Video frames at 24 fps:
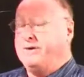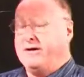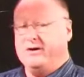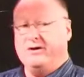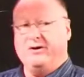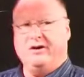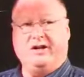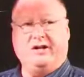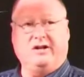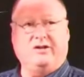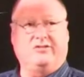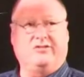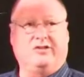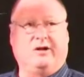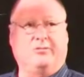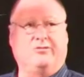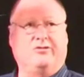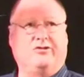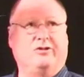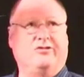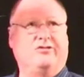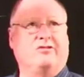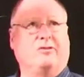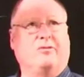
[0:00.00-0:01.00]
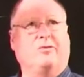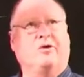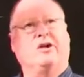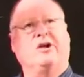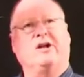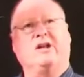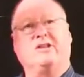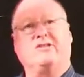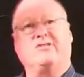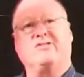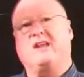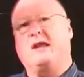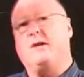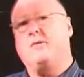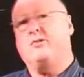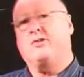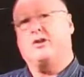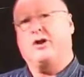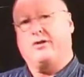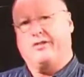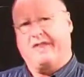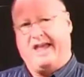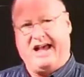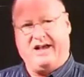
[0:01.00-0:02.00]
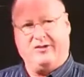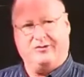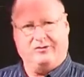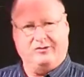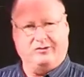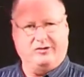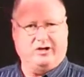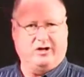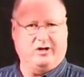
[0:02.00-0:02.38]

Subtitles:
assumptions, and we're going to stay with our $1,000